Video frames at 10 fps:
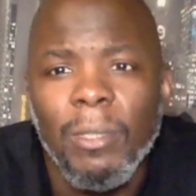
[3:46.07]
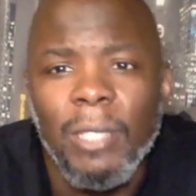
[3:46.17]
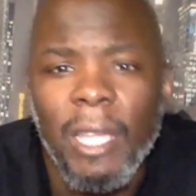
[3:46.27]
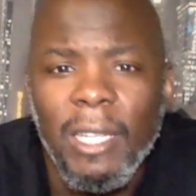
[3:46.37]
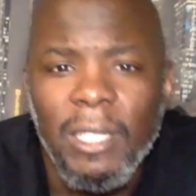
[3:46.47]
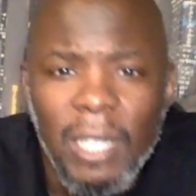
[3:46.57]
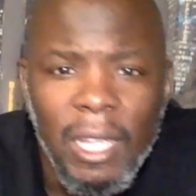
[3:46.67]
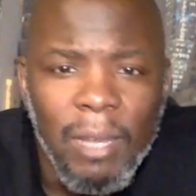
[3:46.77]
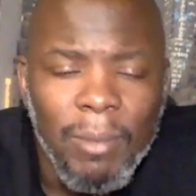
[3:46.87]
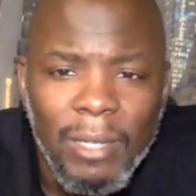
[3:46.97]
They
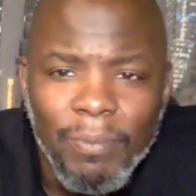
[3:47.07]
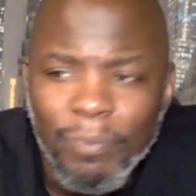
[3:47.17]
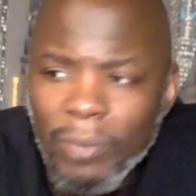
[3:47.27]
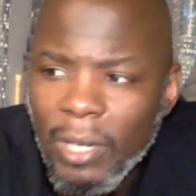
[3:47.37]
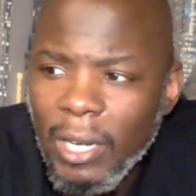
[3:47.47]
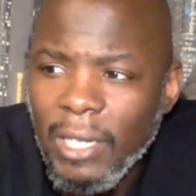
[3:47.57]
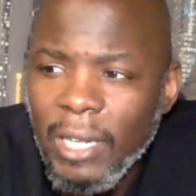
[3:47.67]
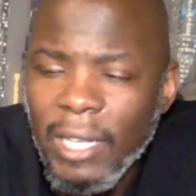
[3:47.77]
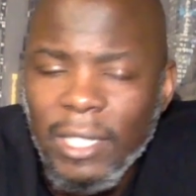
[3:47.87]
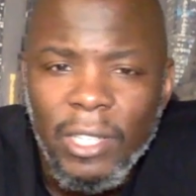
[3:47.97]
deem it
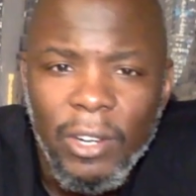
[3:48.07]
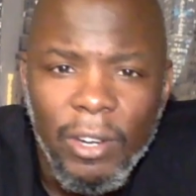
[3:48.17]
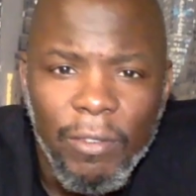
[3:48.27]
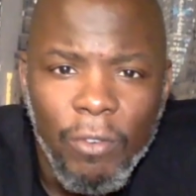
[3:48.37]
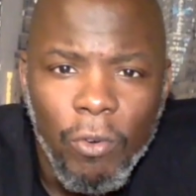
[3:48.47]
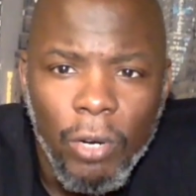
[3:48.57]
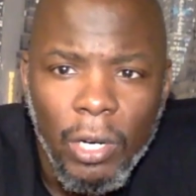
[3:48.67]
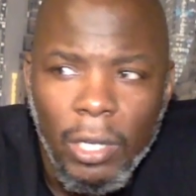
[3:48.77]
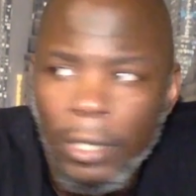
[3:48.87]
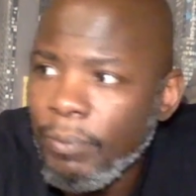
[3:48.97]
unnecessary
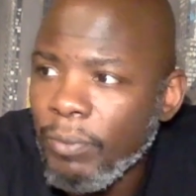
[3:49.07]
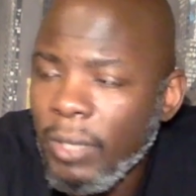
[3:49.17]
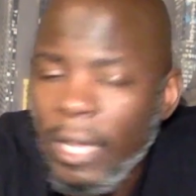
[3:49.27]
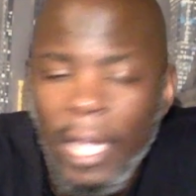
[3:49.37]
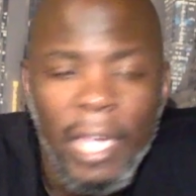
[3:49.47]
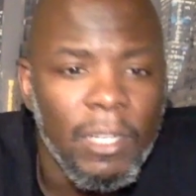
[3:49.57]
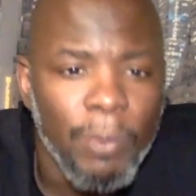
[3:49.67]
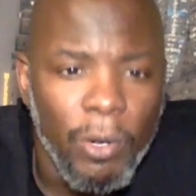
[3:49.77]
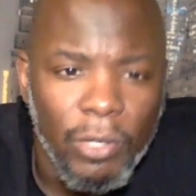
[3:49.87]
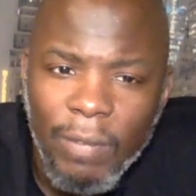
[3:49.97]
for the
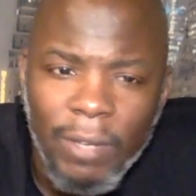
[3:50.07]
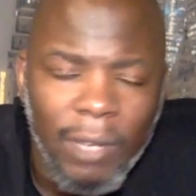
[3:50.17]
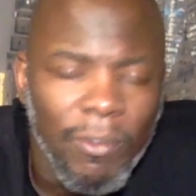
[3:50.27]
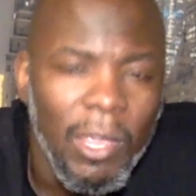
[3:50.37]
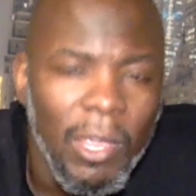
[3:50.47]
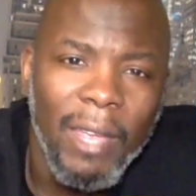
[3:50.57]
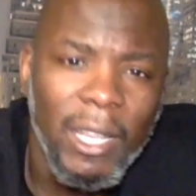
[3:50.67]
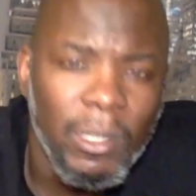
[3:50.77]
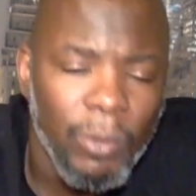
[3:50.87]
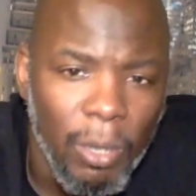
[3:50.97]
experts. Even if you have
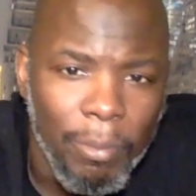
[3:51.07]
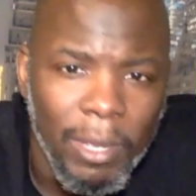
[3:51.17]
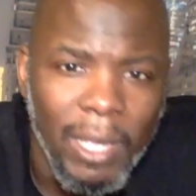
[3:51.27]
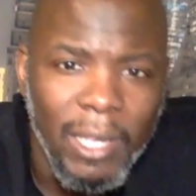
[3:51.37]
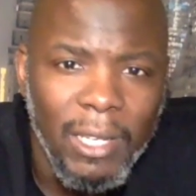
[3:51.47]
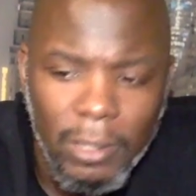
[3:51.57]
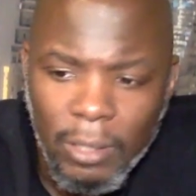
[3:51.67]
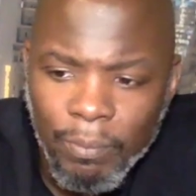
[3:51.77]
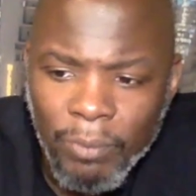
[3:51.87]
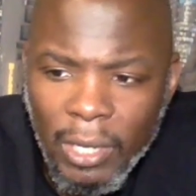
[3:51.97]
expert opinions,
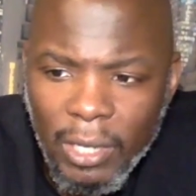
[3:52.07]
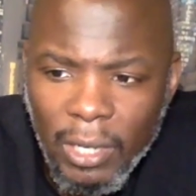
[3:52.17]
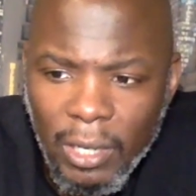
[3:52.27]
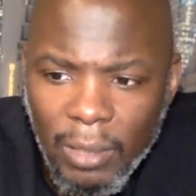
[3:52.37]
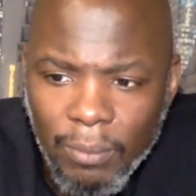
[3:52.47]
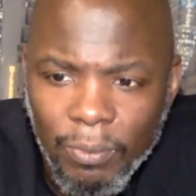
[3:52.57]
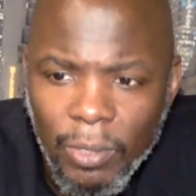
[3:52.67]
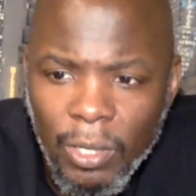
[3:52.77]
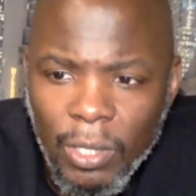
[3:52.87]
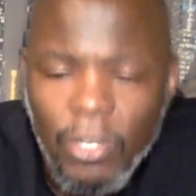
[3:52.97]

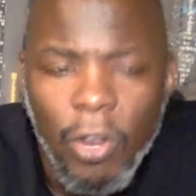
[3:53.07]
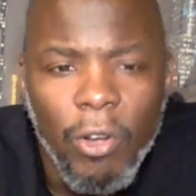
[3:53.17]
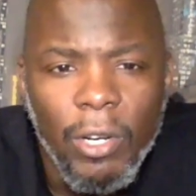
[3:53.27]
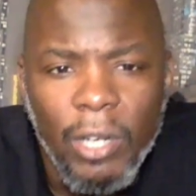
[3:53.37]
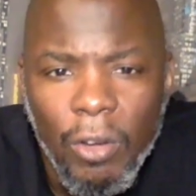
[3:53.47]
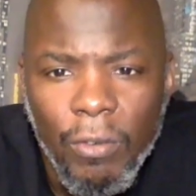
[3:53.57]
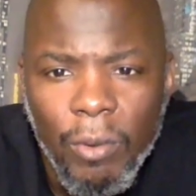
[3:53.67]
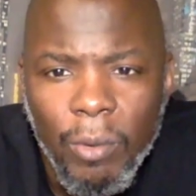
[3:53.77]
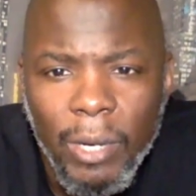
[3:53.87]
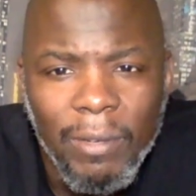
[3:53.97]
starting off or
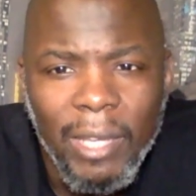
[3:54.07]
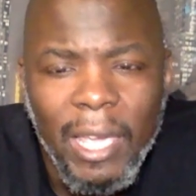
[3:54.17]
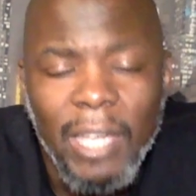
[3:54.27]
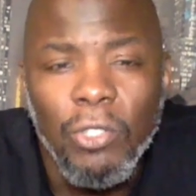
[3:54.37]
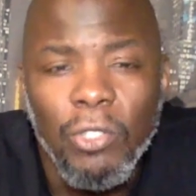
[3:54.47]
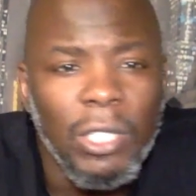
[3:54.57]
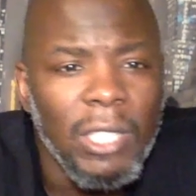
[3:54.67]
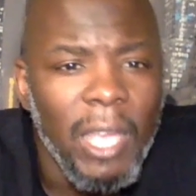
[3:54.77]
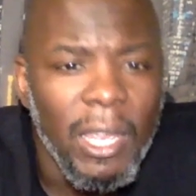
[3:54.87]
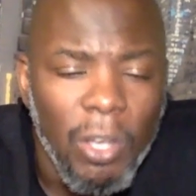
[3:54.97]
whatever the case, you just
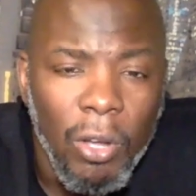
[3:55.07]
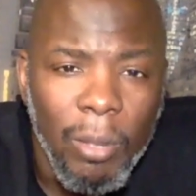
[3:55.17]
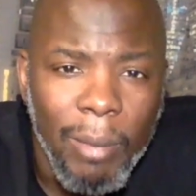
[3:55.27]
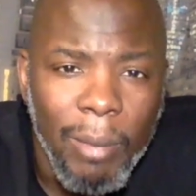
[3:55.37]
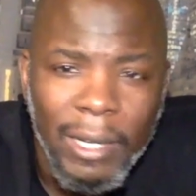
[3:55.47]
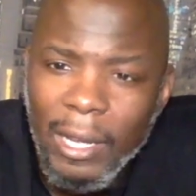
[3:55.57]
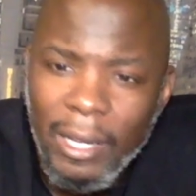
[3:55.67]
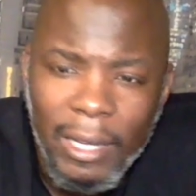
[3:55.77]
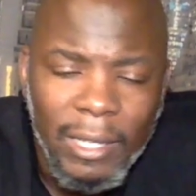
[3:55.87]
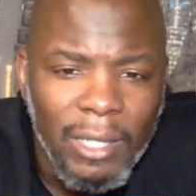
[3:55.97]
can't talk about it. I
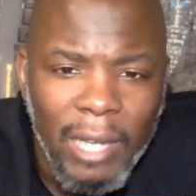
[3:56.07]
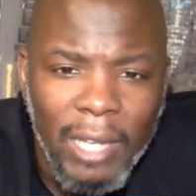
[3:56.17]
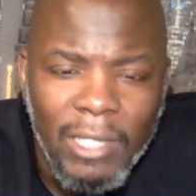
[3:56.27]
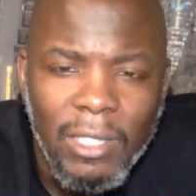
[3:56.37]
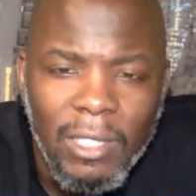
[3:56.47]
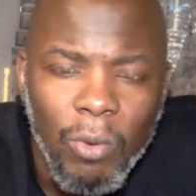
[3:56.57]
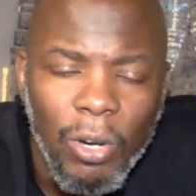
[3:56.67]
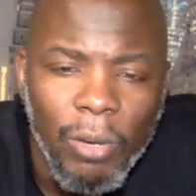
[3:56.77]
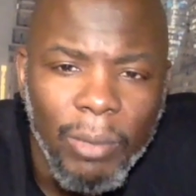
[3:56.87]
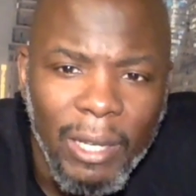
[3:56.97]
guess that's just the
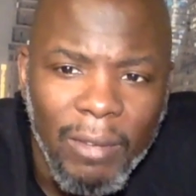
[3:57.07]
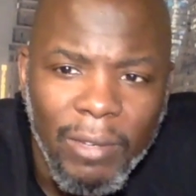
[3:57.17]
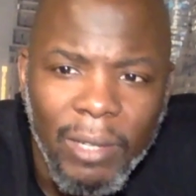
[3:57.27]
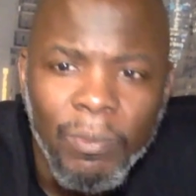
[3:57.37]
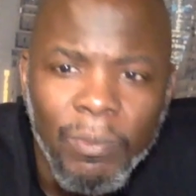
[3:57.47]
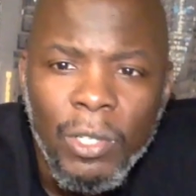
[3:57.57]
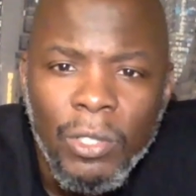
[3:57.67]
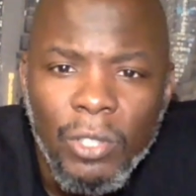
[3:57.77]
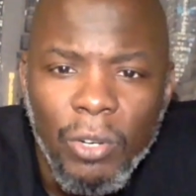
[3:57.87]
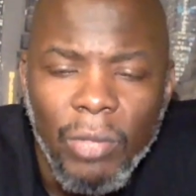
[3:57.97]
world we live in,
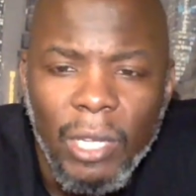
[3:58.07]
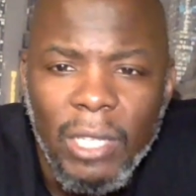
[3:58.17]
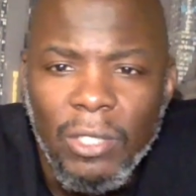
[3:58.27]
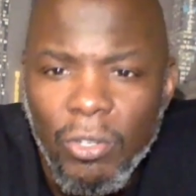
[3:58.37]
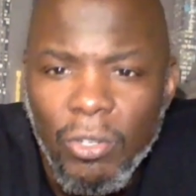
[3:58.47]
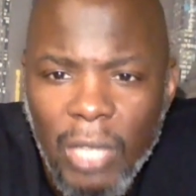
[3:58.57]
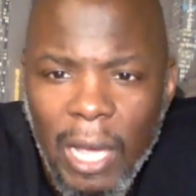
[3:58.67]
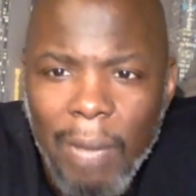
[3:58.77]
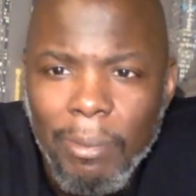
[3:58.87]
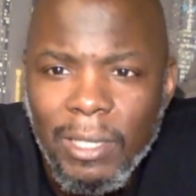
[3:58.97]
certain things, certain
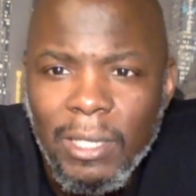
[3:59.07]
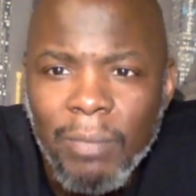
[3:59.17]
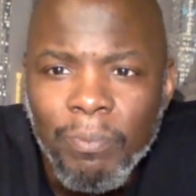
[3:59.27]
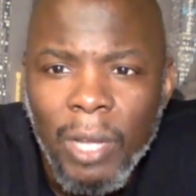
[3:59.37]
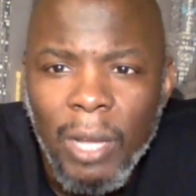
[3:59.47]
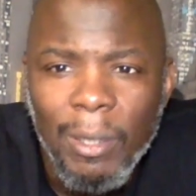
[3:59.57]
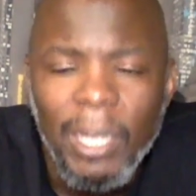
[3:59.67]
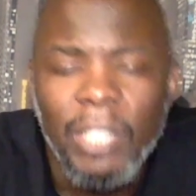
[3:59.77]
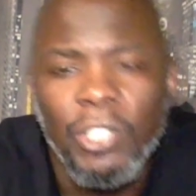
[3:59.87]
topics. Unless